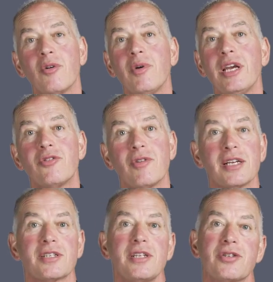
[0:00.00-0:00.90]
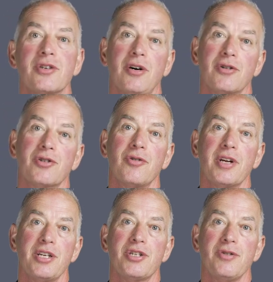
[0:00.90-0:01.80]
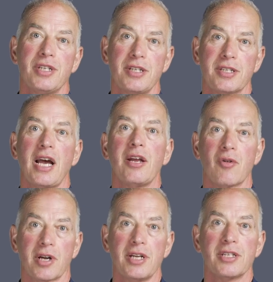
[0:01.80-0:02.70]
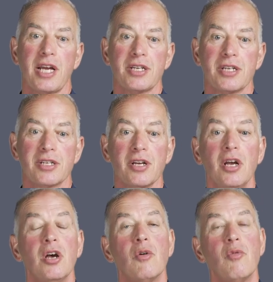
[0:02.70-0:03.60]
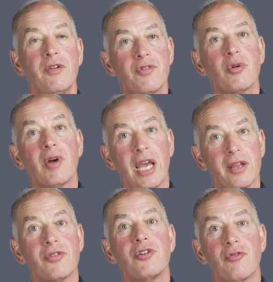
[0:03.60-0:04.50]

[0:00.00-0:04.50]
do we address these cultural issues inside organizations? We've created the